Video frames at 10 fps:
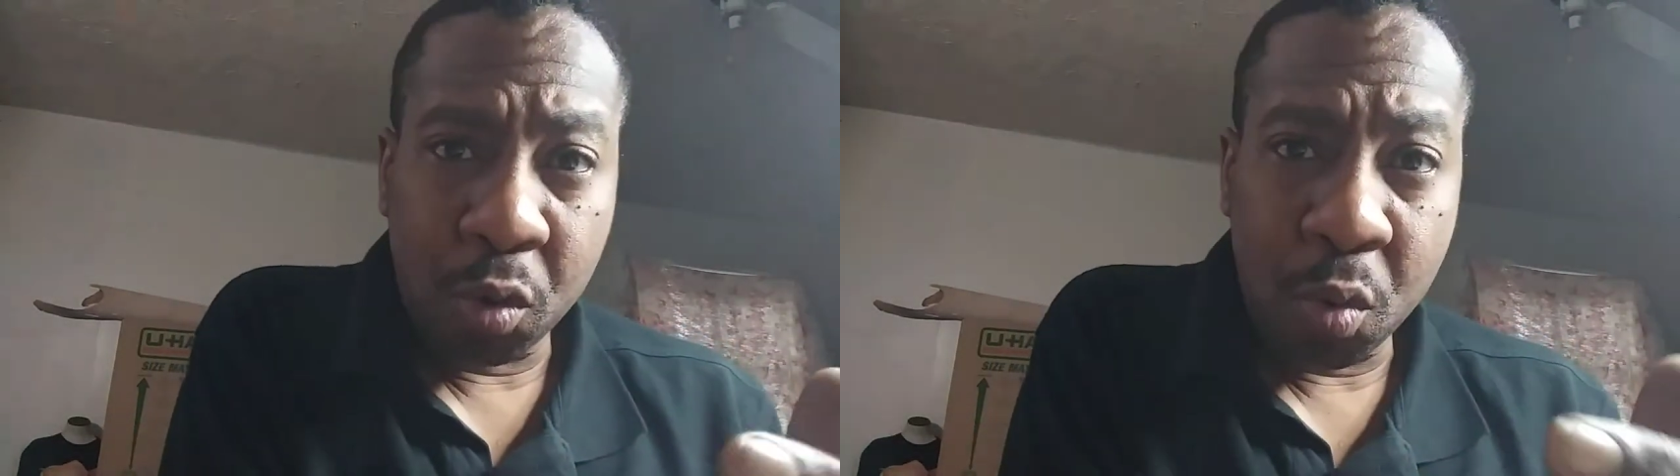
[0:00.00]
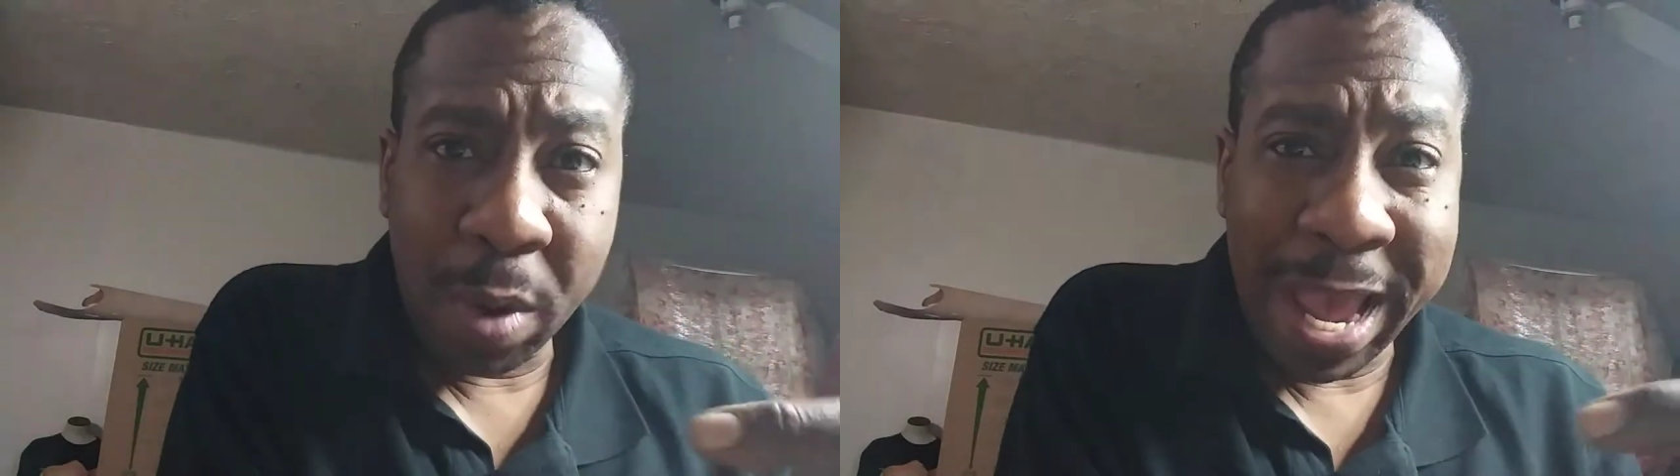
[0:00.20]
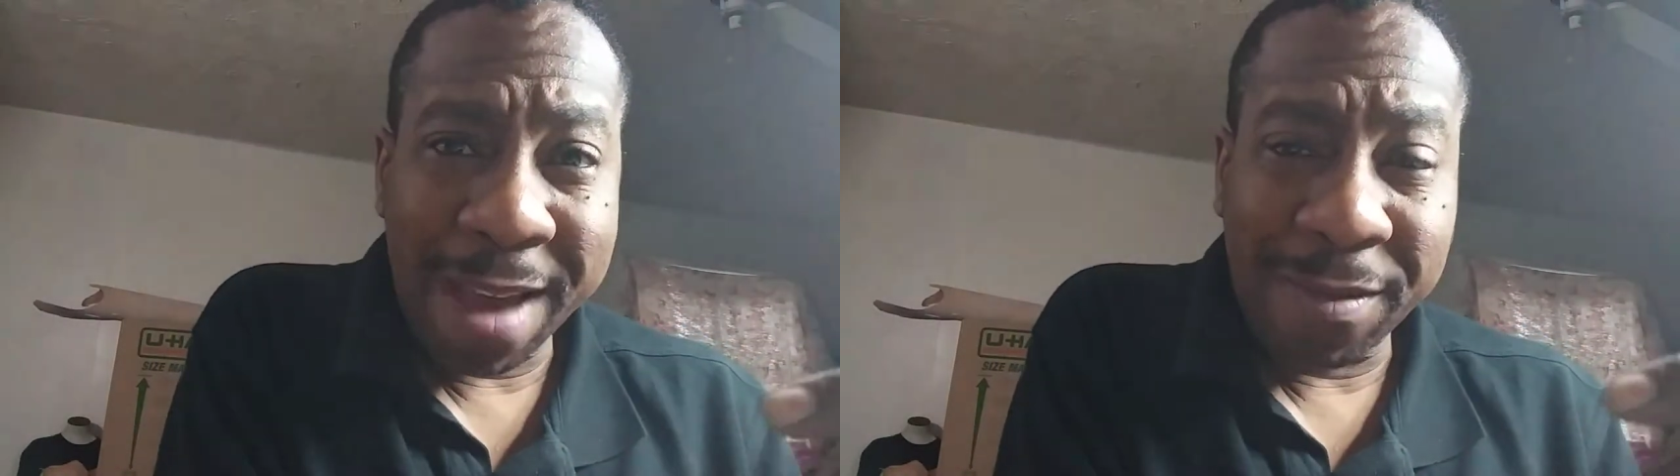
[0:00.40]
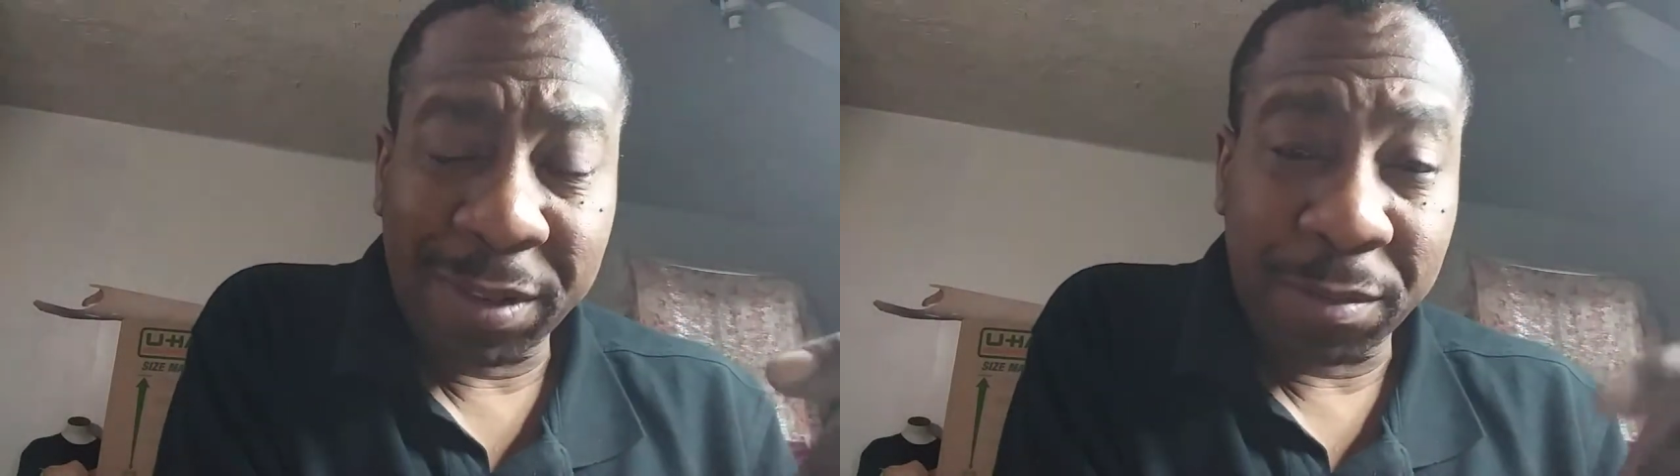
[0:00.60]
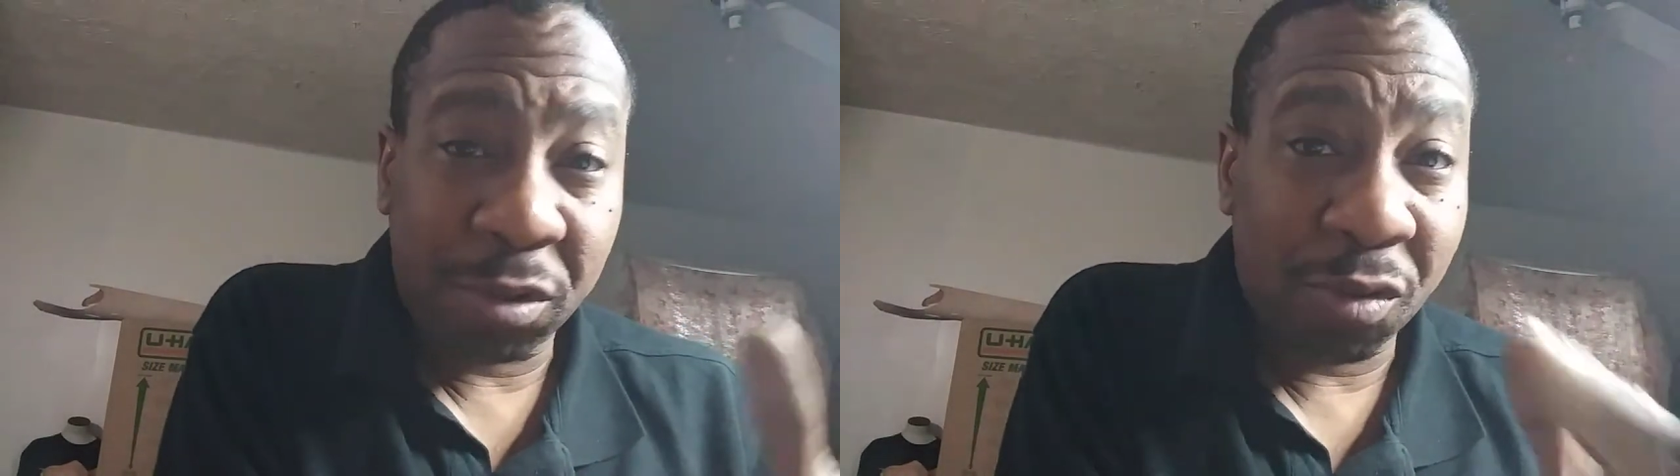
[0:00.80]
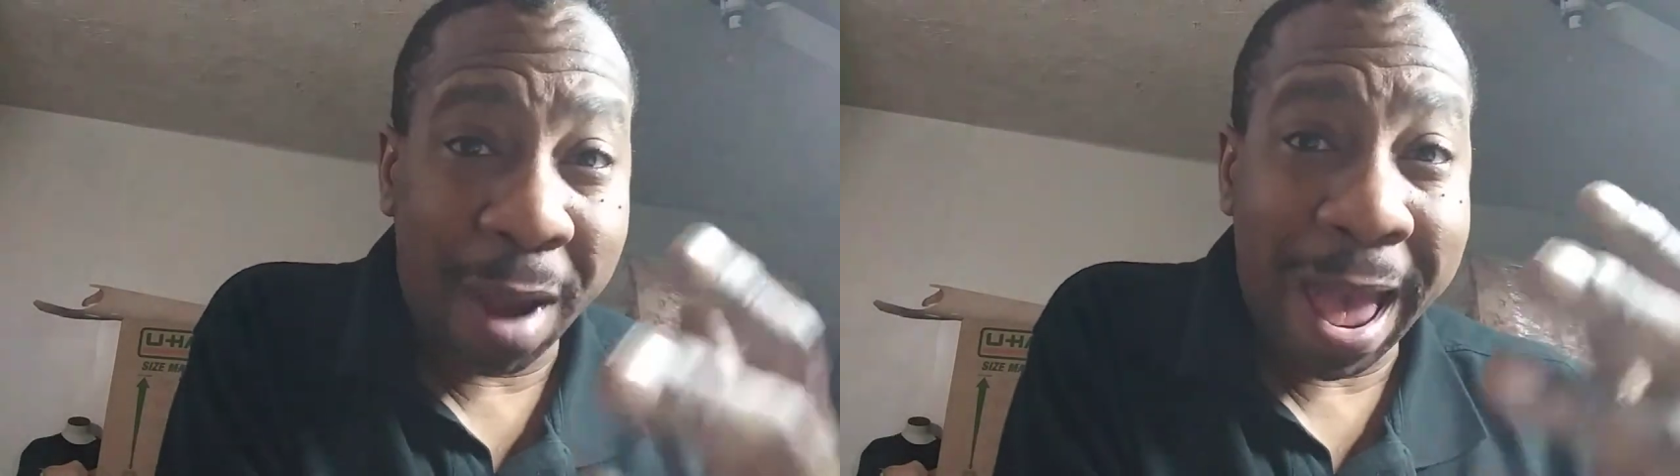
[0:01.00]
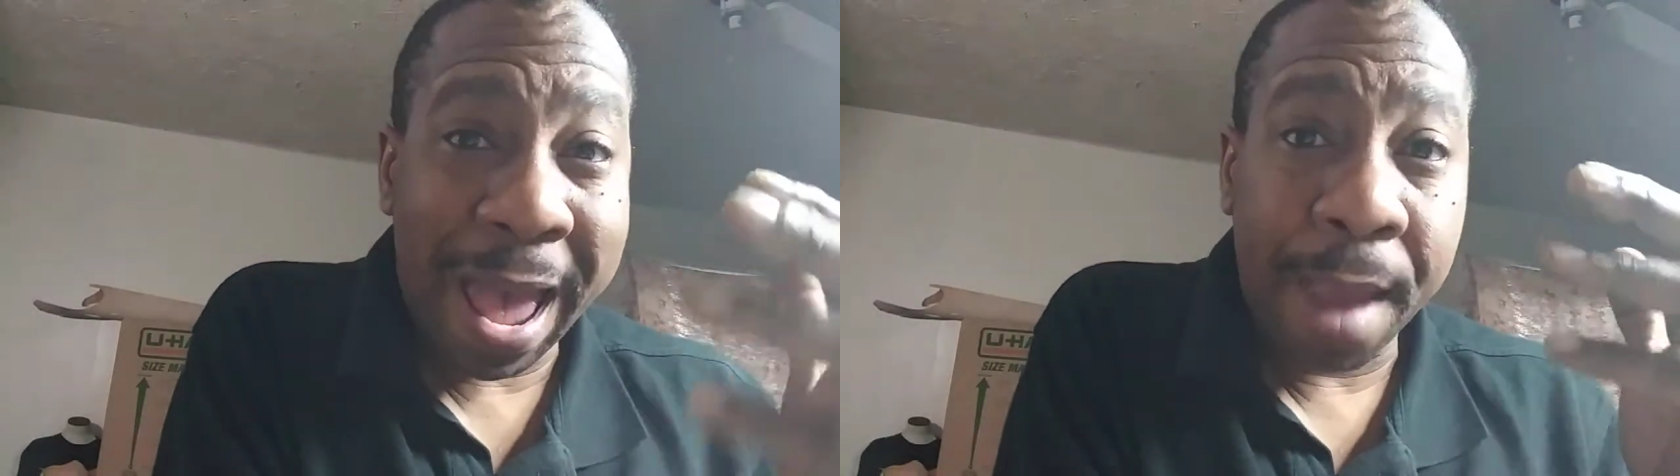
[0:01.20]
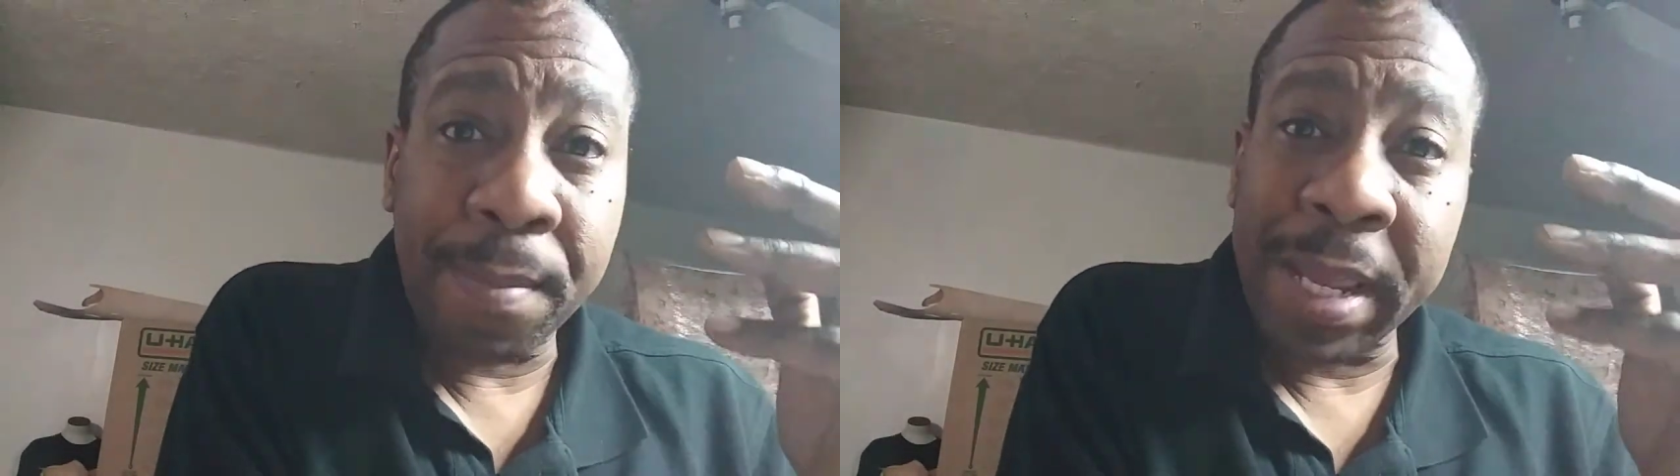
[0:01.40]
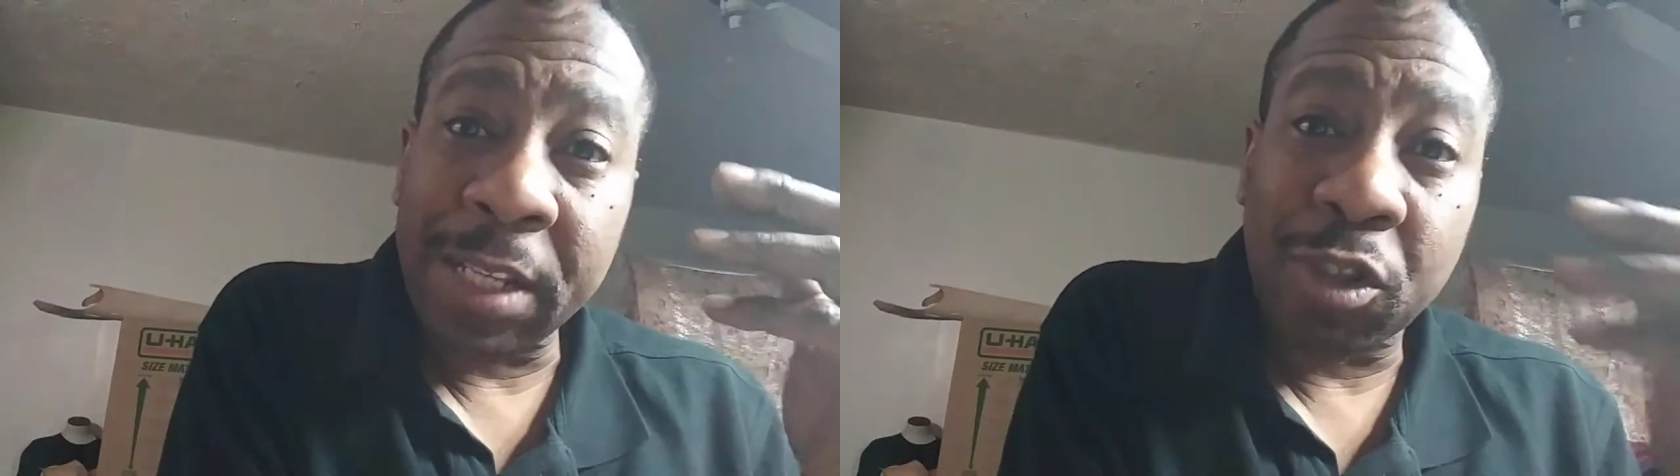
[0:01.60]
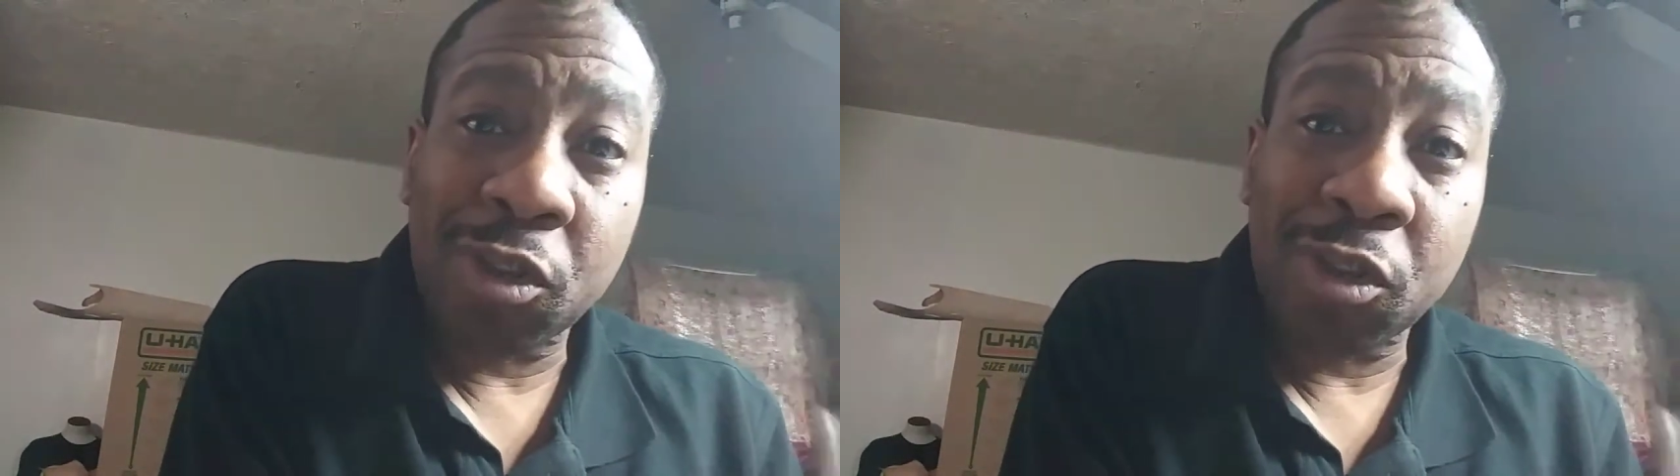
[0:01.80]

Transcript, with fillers: who have subscribed and